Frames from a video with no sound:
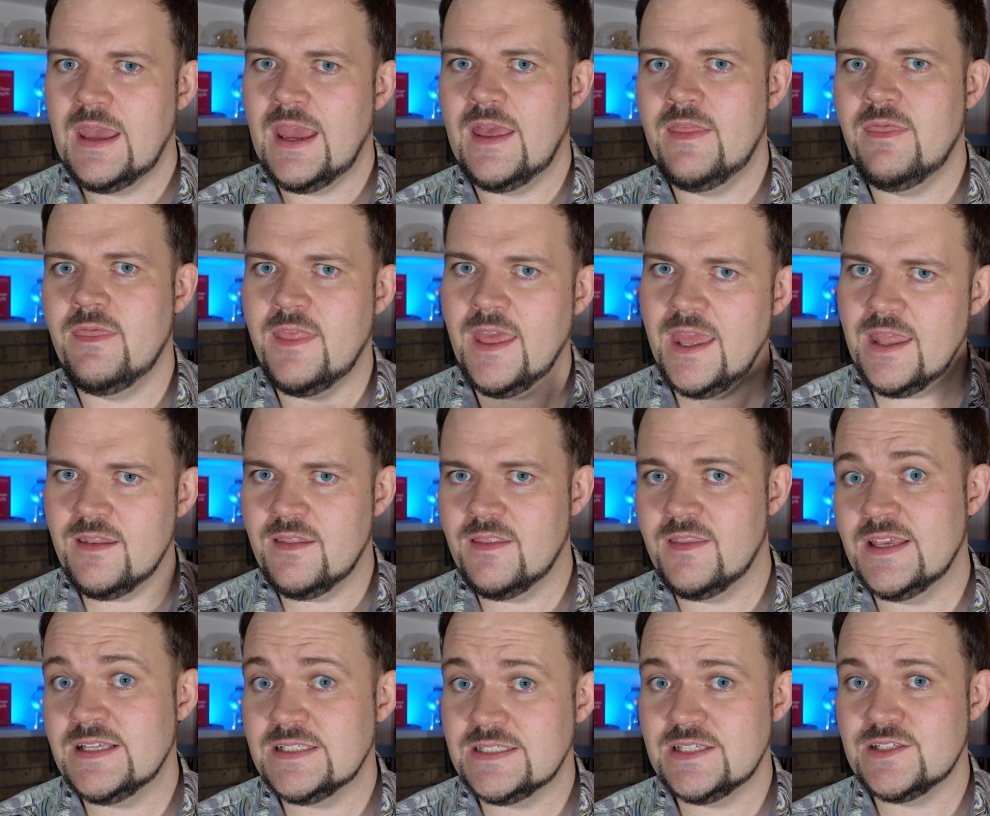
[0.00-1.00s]
And then
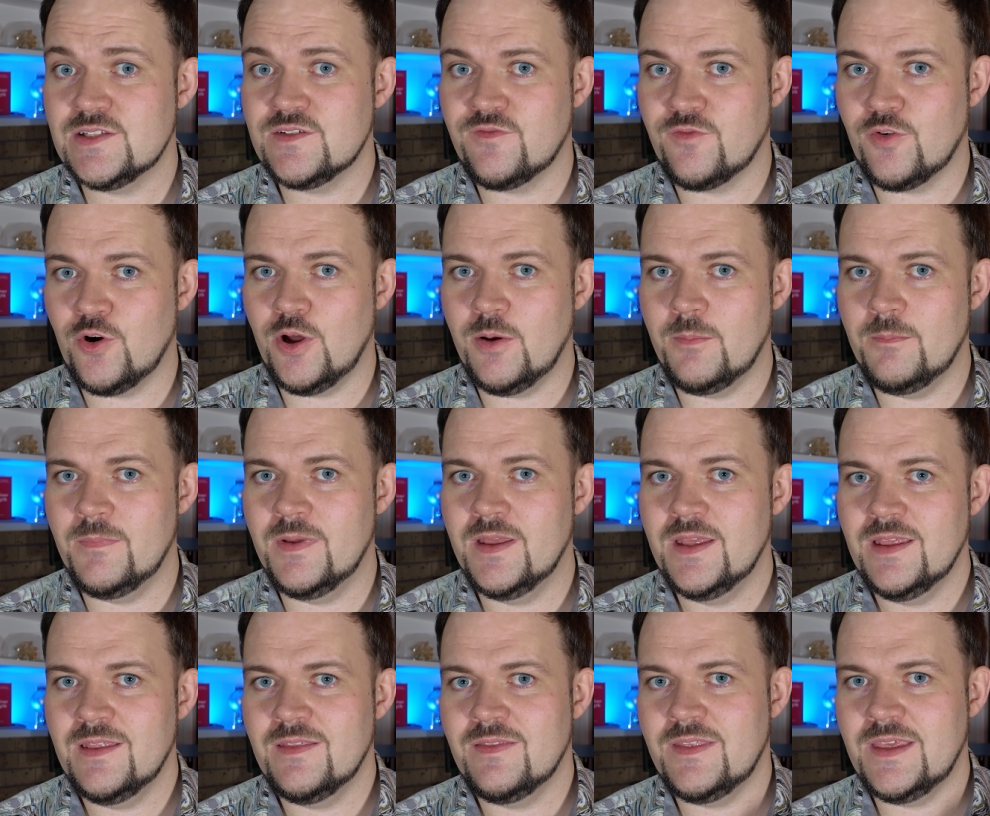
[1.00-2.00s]
this is from
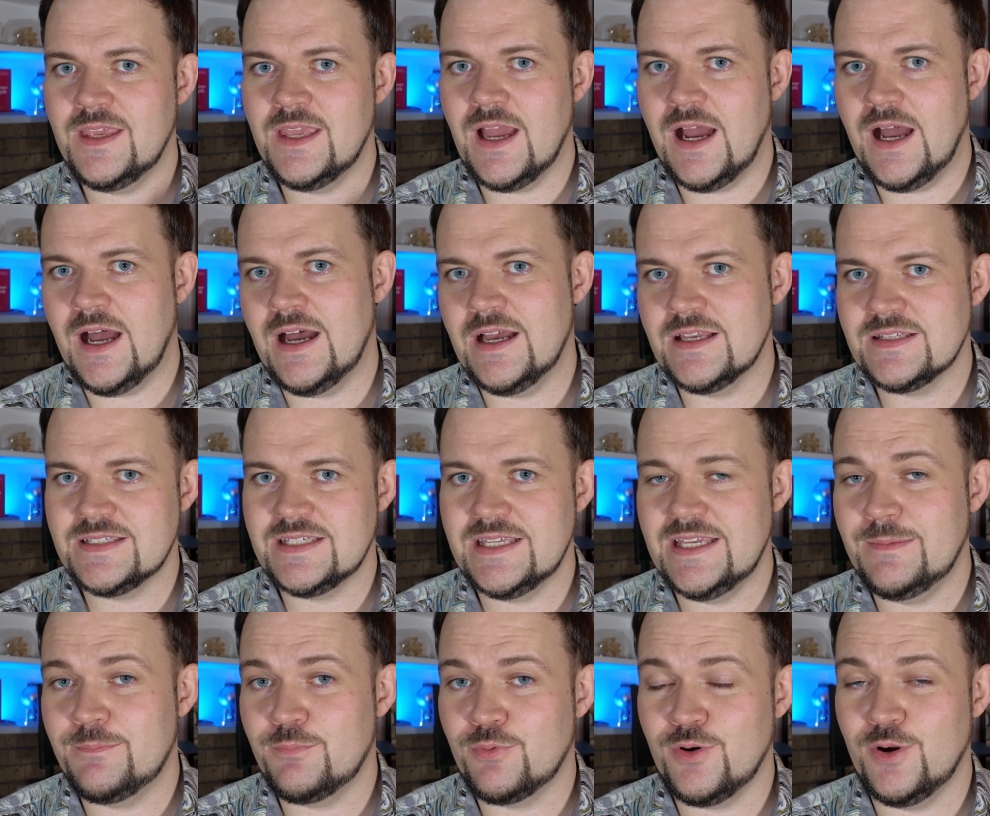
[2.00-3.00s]
the
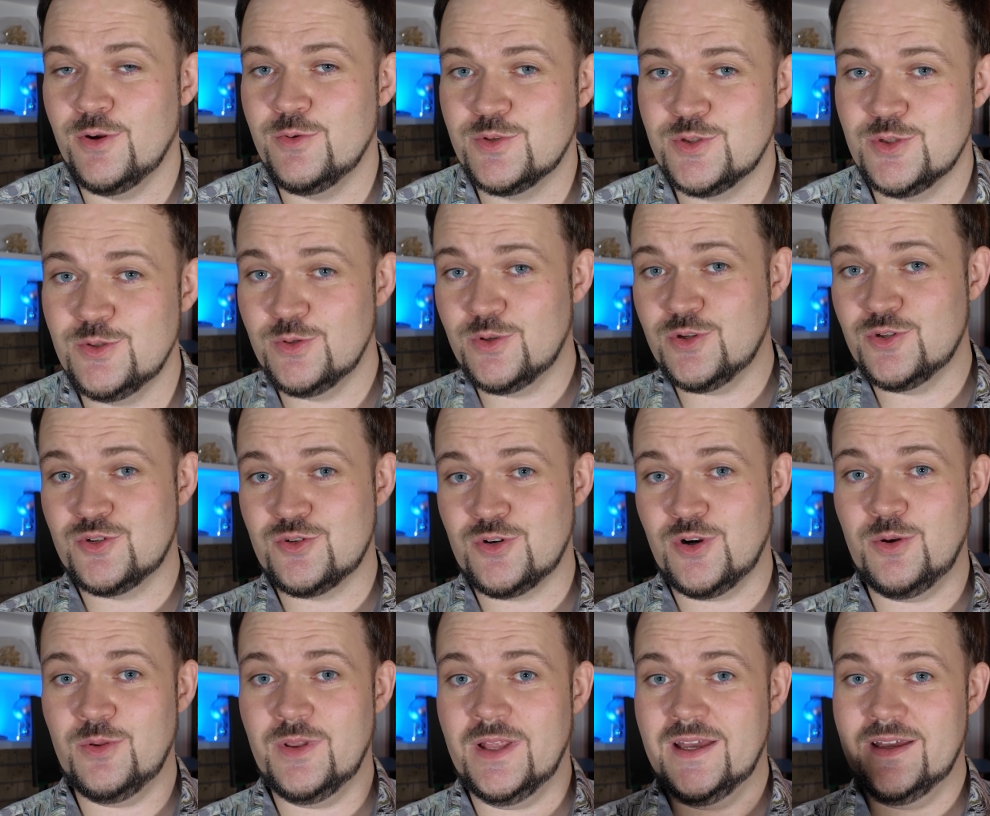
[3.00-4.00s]
RC Pro 2
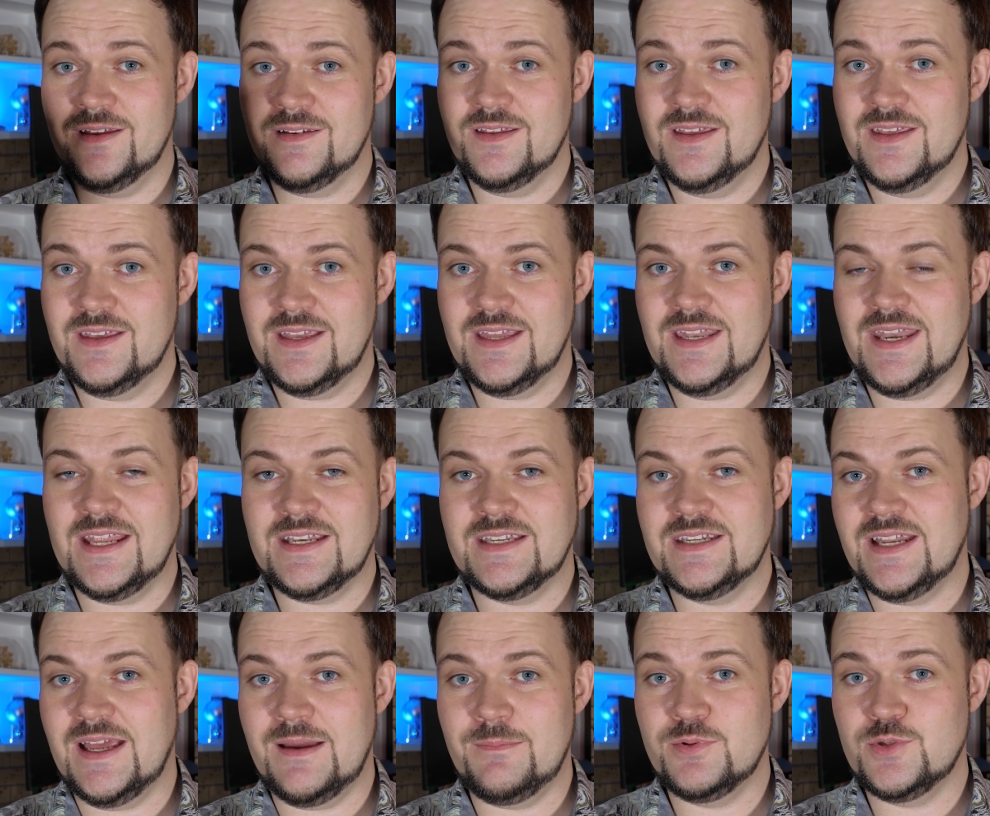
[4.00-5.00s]
controller connected
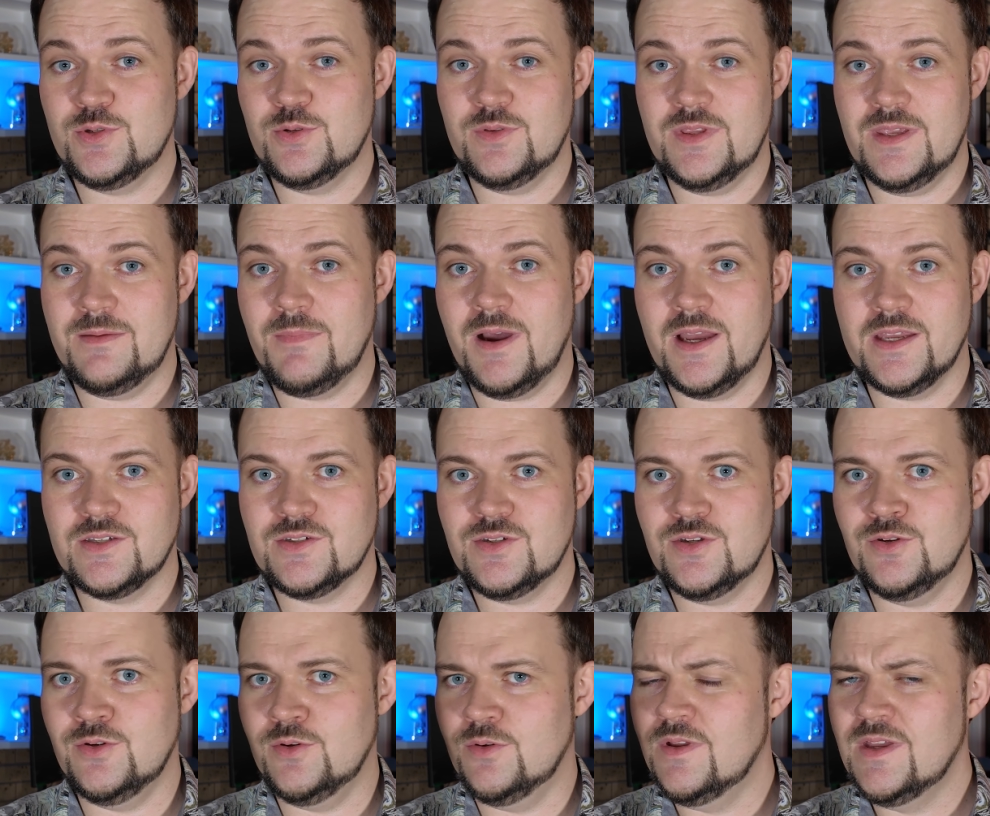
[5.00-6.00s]
up to the Mic
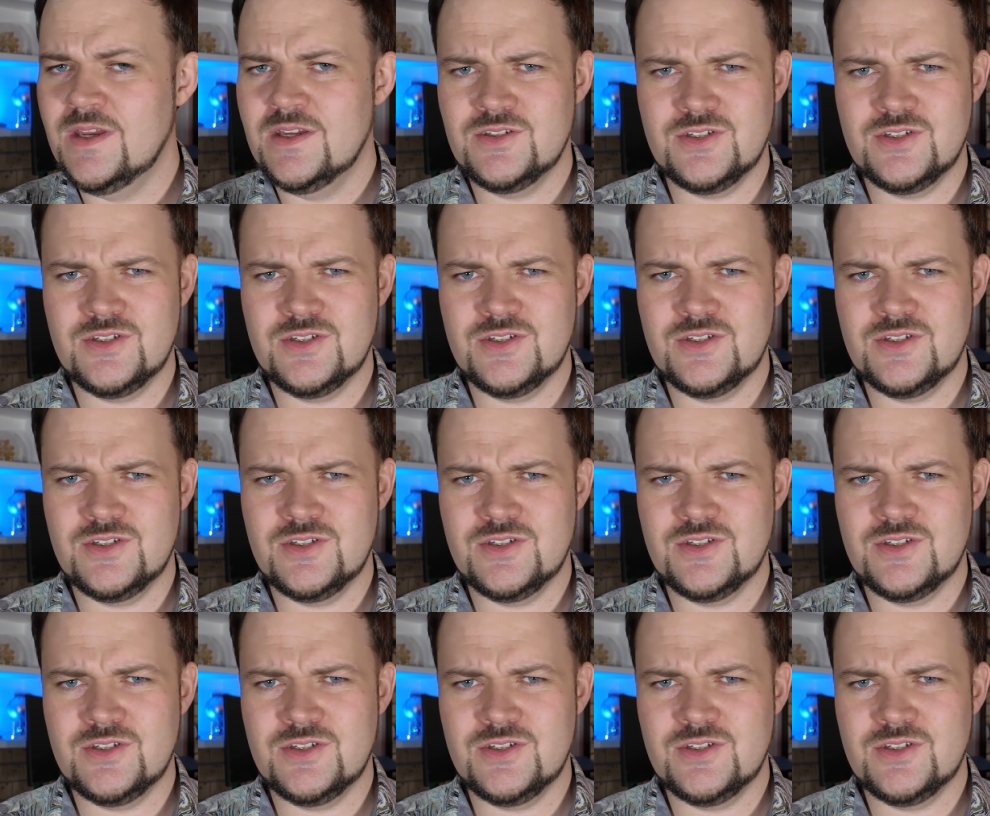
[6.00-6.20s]
2.